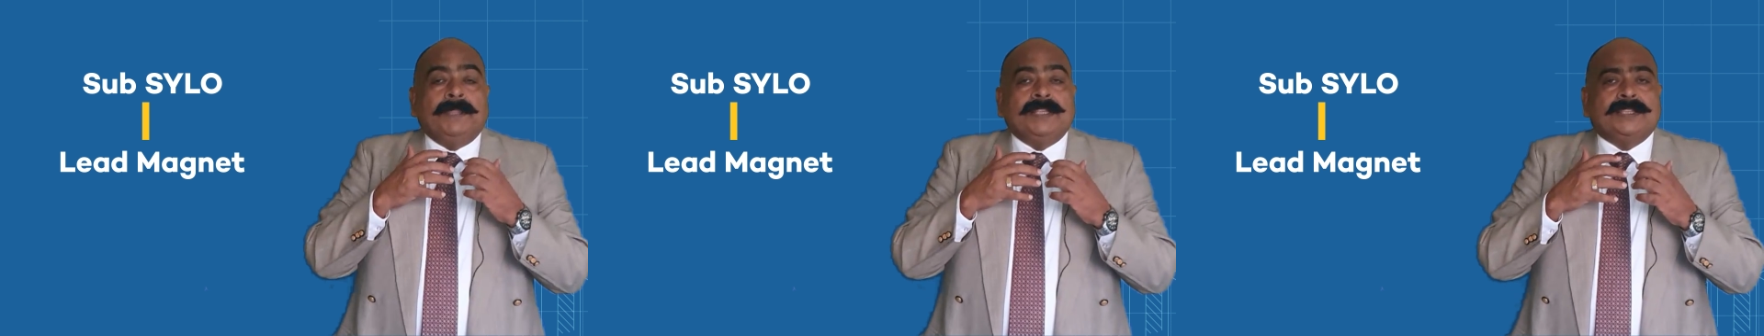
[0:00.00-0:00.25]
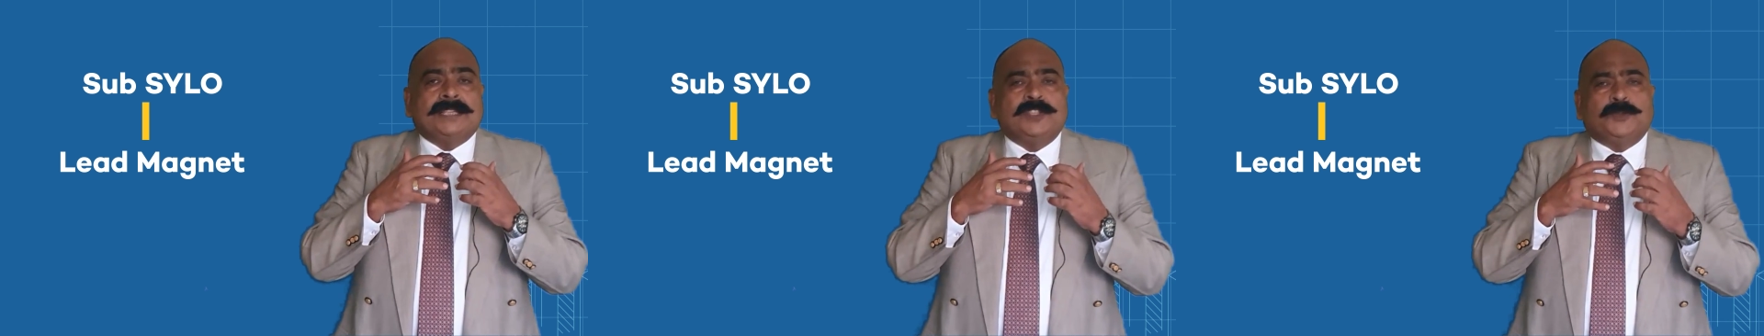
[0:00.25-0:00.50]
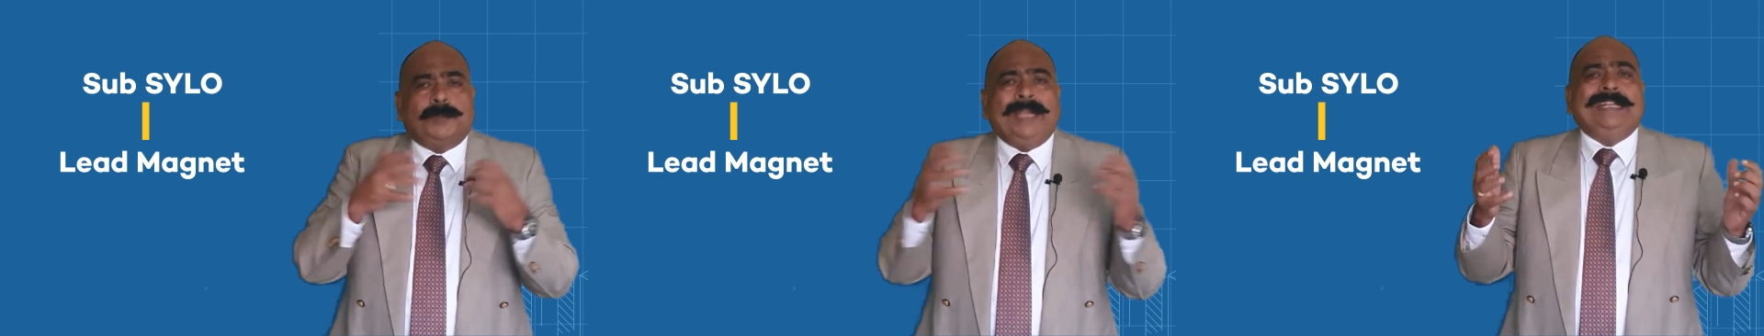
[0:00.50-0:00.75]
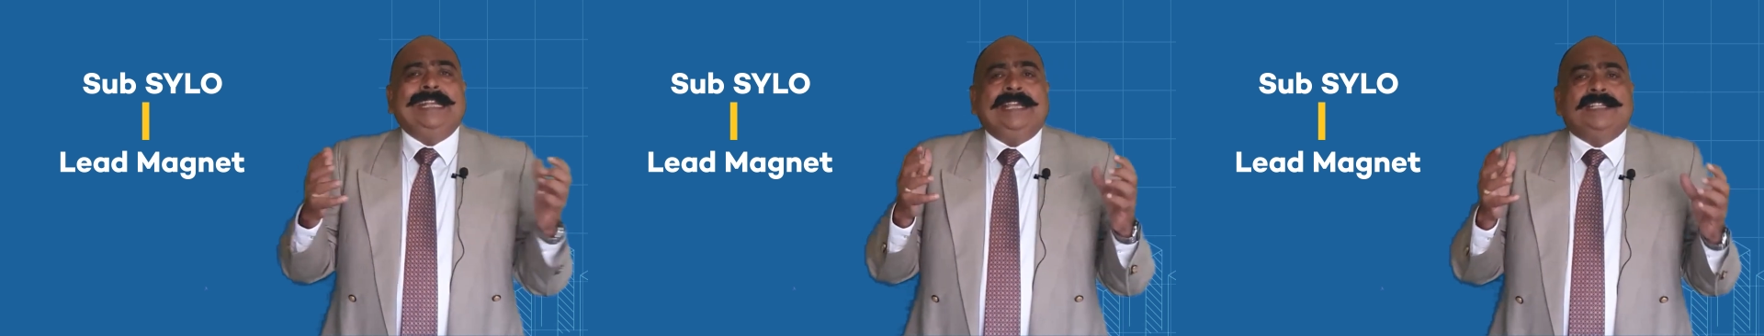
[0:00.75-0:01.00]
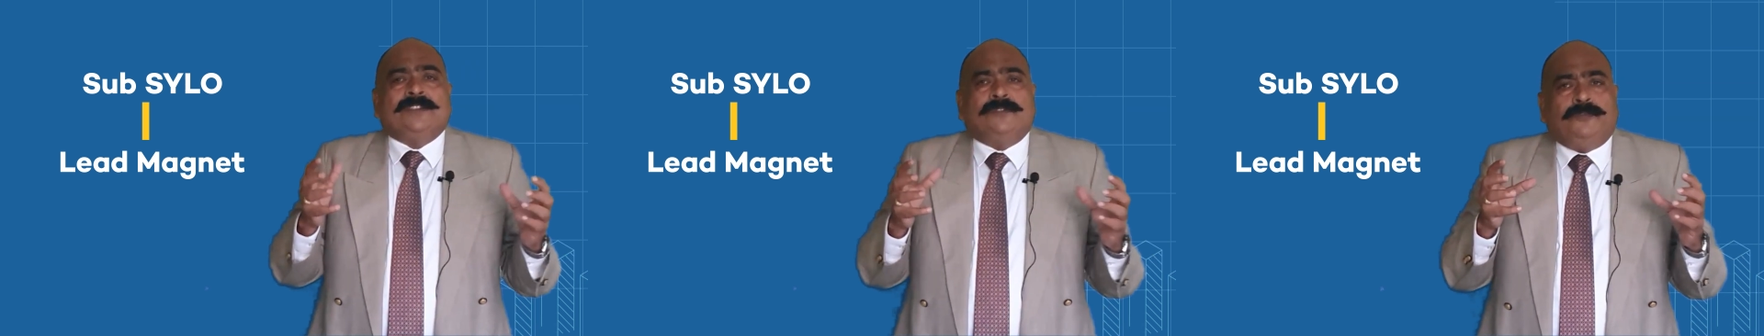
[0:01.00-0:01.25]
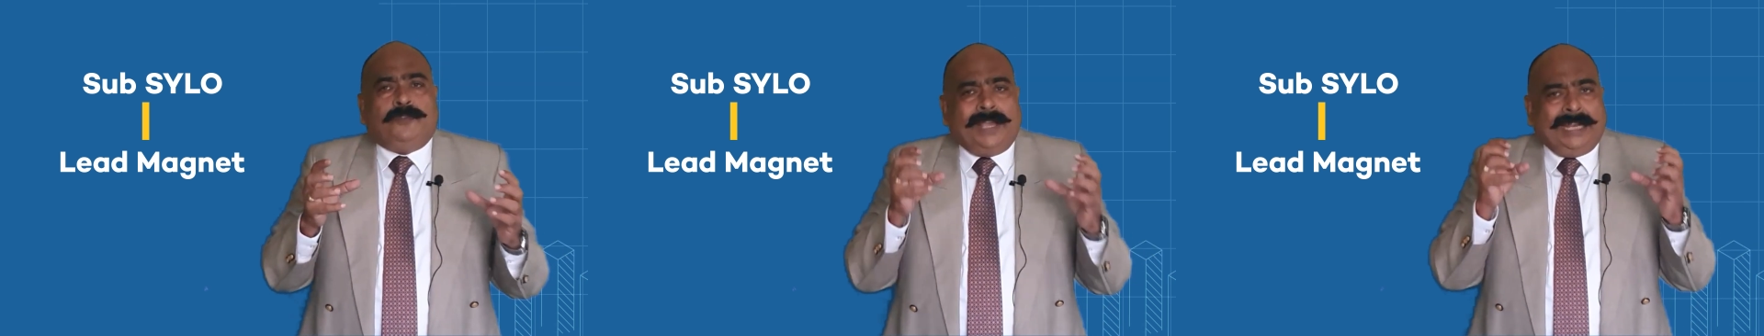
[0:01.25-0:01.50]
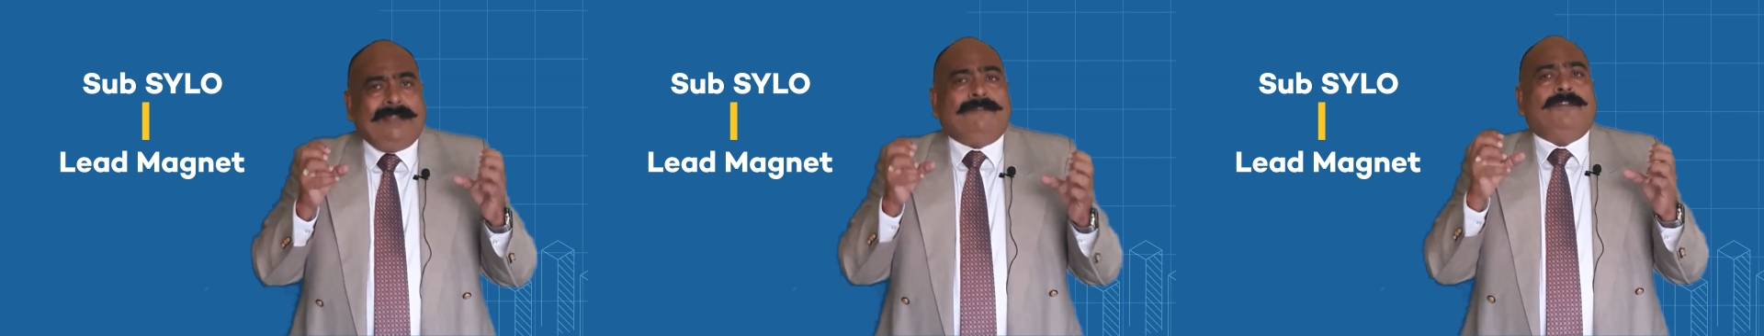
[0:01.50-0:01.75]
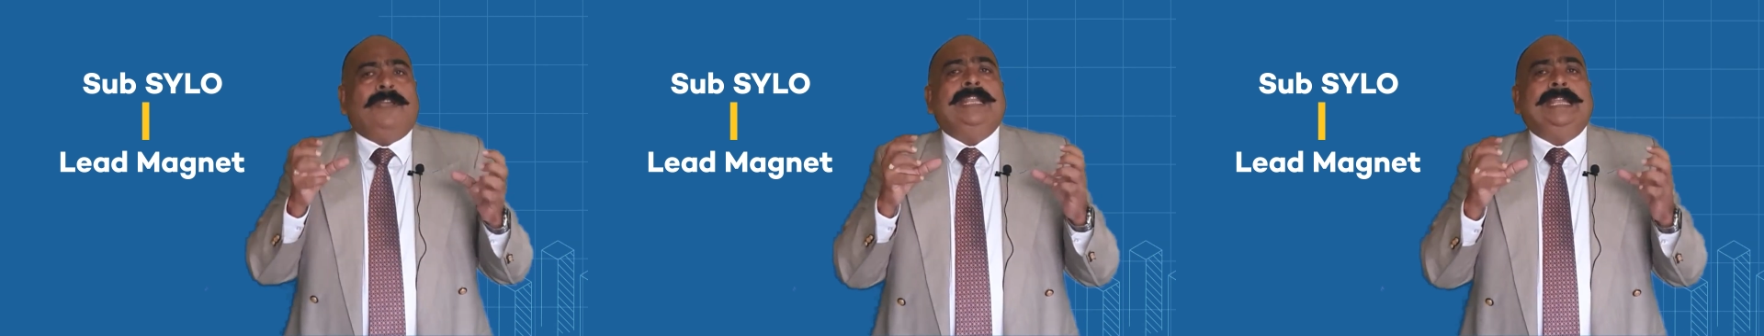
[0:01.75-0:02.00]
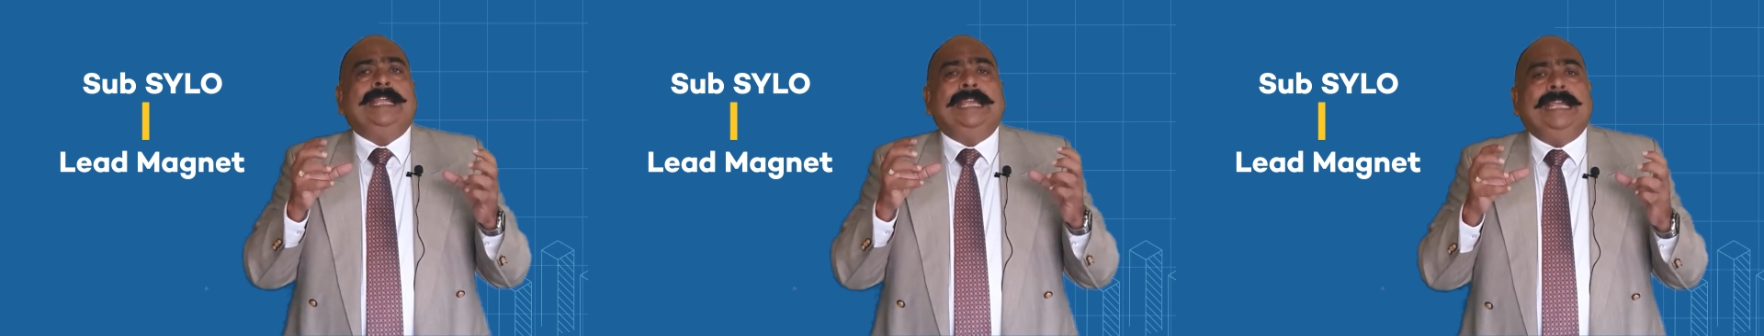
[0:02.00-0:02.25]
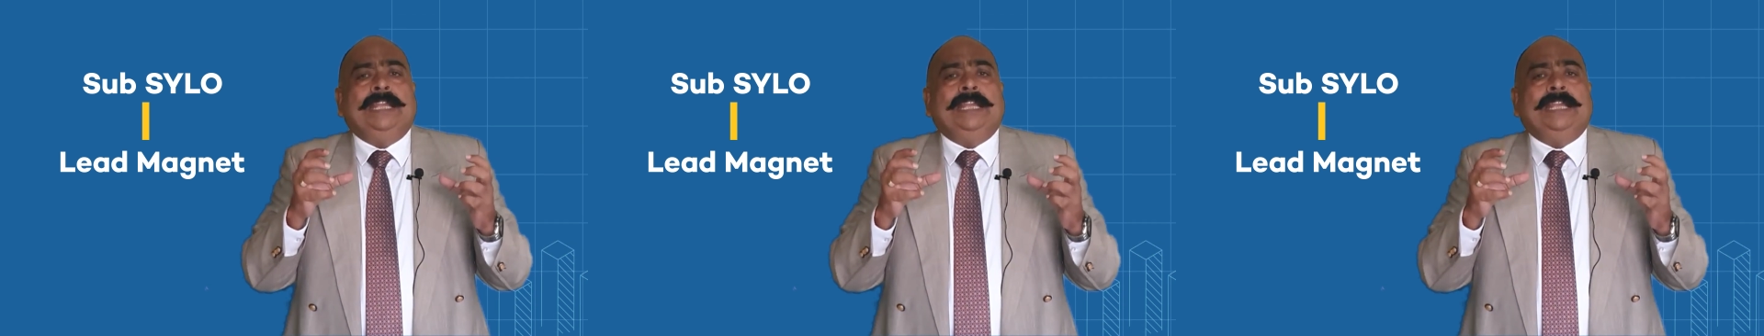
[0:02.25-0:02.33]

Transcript: suspecting is a very, very